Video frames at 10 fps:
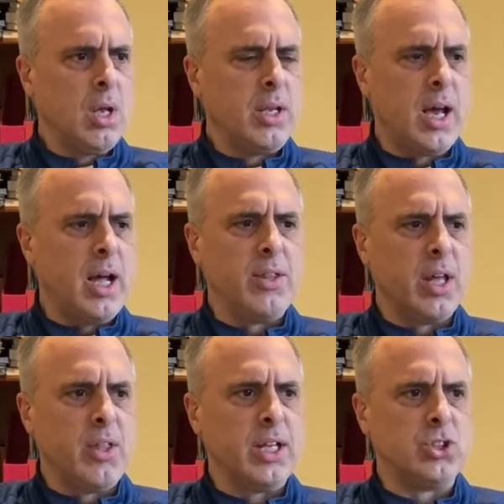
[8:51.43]
Yeah, I
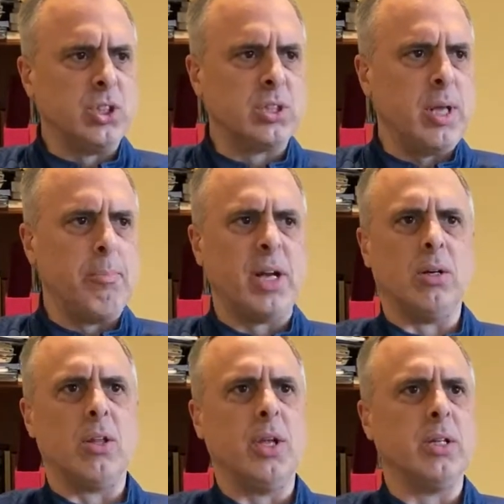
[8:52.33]
think it's just get
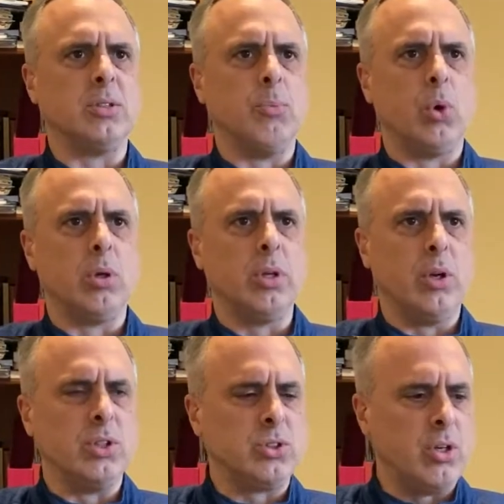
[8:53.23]
better. I think it's more,
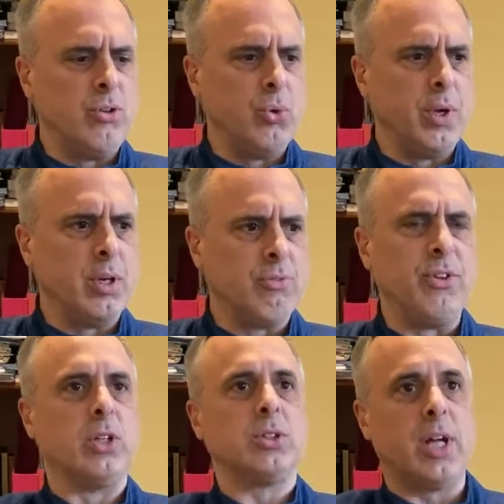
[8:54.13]
I started doing a
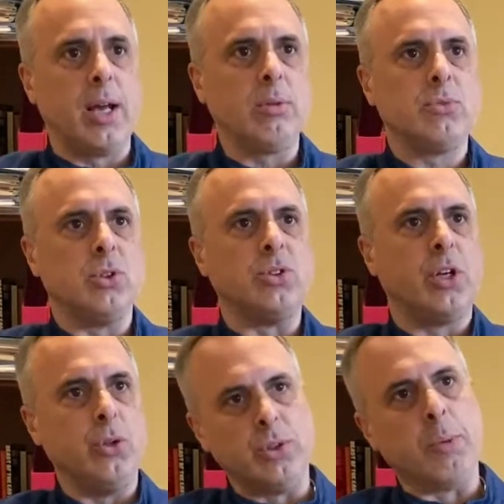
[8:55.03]
finger style. So
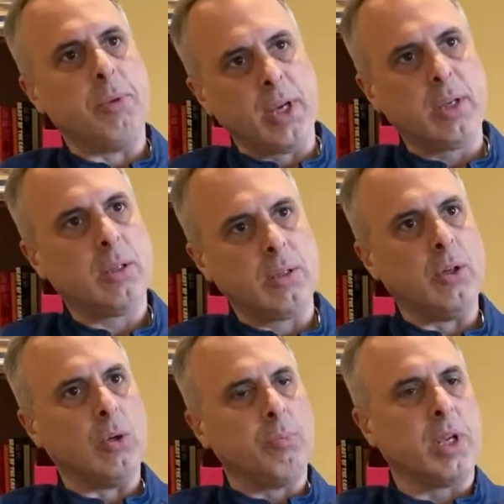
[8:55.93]
instead of using a pick,
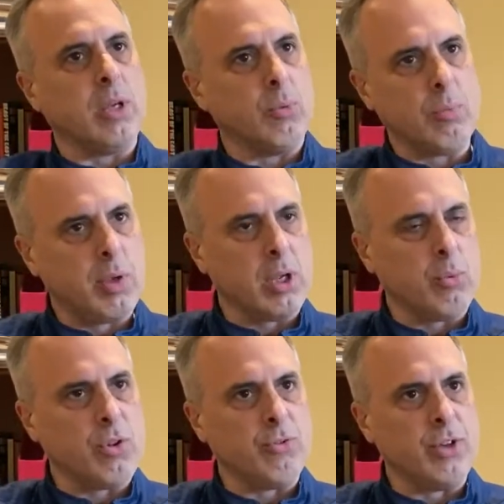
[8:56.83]

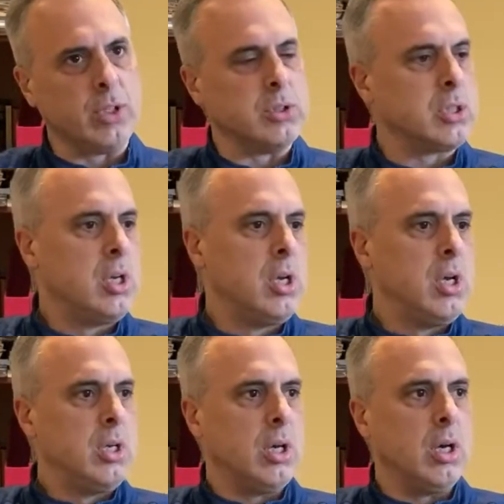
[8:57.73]
picking with your fingers,
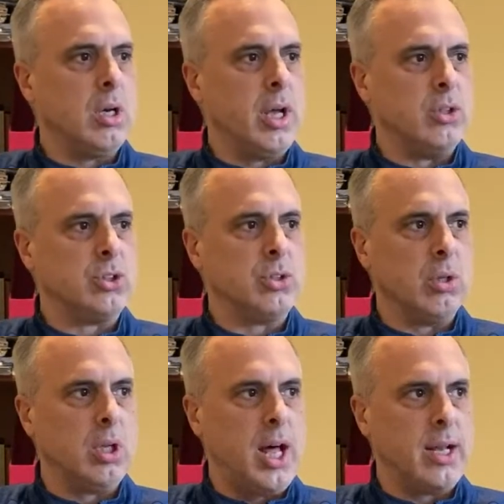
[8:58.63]
and there's
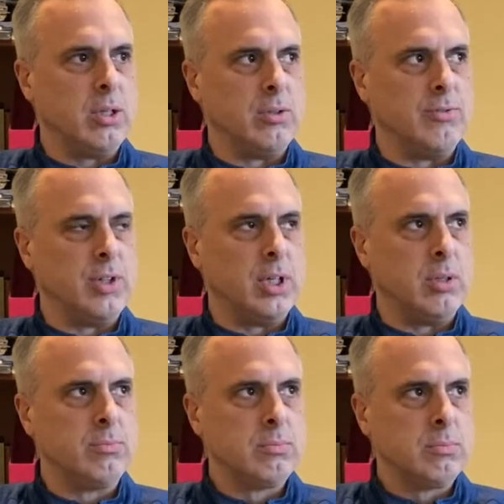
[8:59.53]
still a lot
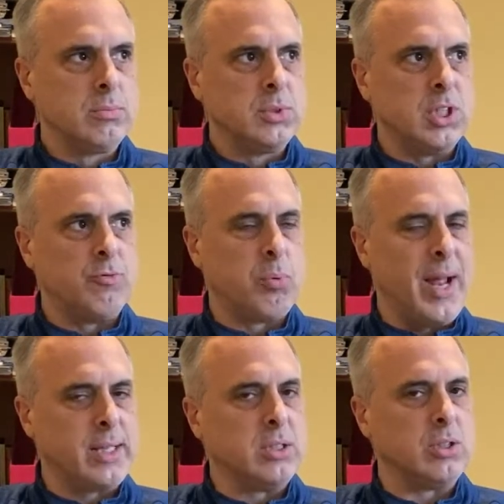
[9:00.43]
of
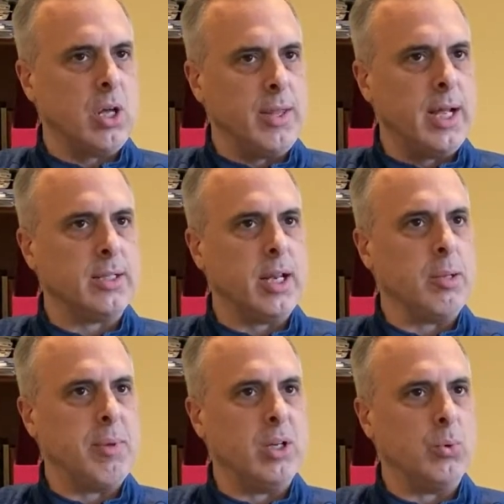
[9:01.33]
practice on that,
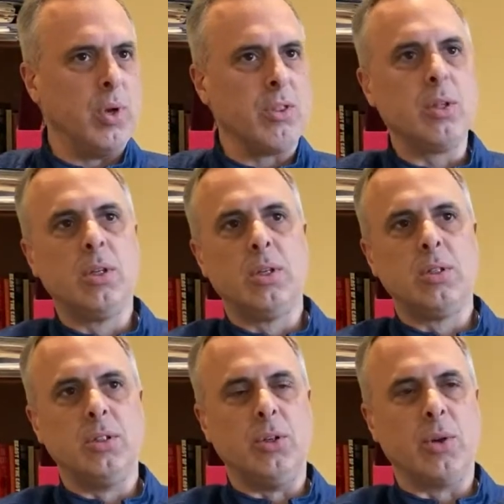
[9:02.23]
getting better
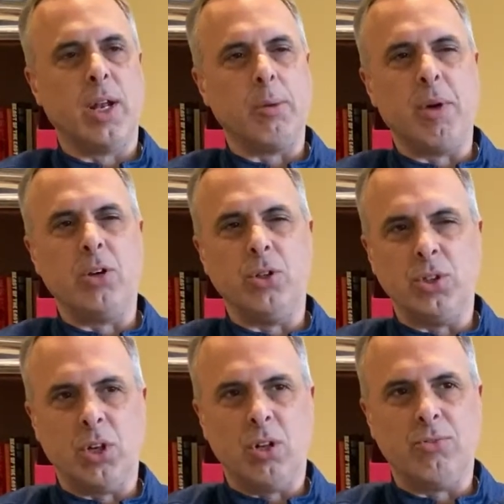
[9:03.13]

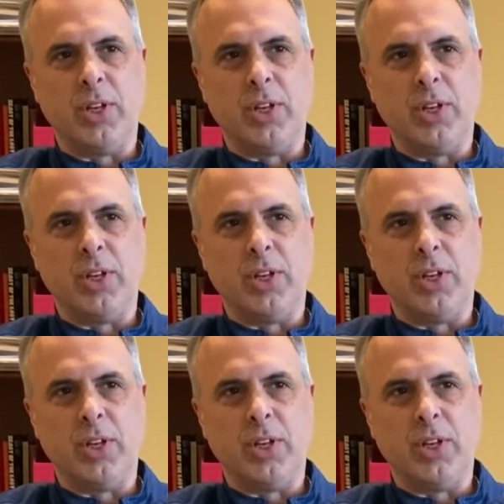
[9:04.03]
using all the